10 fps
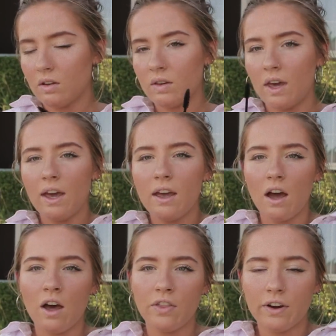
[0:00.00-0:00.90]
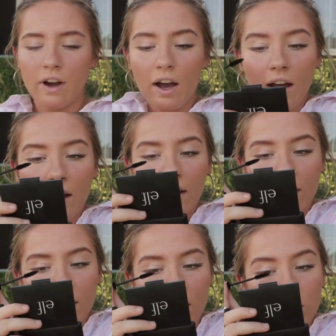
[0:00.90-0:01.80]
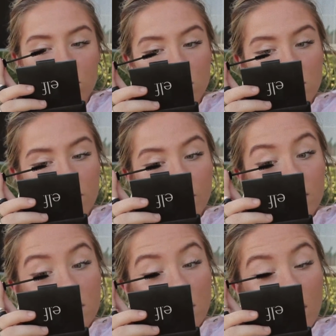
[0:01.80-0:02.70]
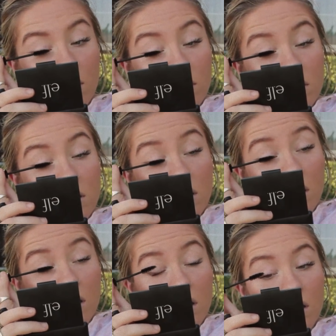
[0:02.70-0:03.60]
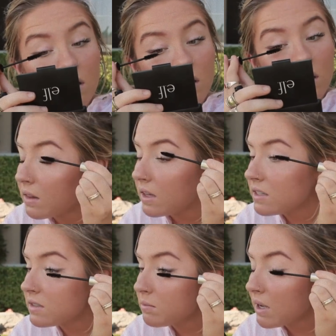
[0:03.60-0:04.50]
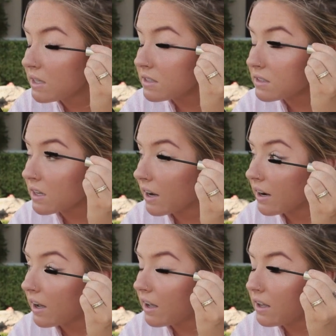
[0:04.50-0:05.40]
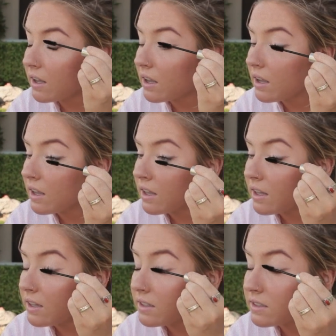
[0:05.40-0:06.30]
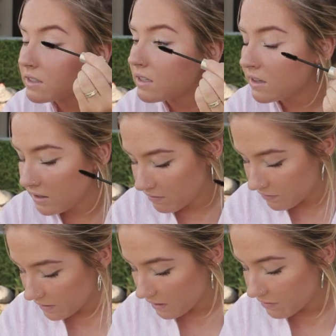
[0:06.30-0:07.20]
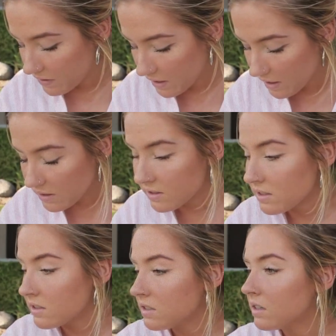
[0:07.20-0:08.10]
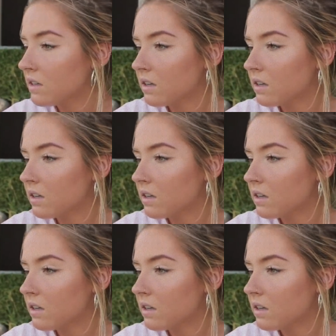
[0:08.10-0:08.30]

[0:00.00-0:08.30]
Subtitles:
Okay, other eye. That was just the first coat. This mascara is the fluffiest